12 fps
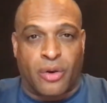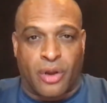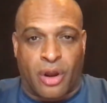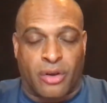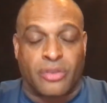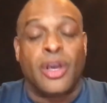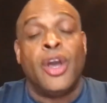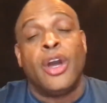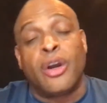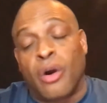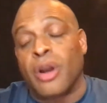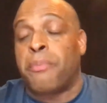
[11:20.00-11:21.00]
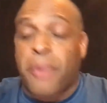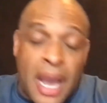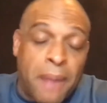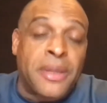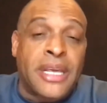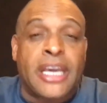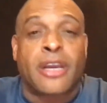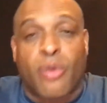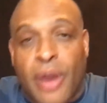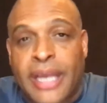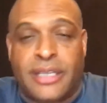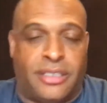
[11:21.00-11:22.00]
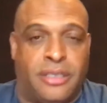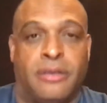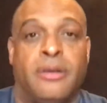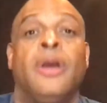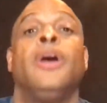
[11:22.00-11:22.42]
on Earth going to probably get crazier.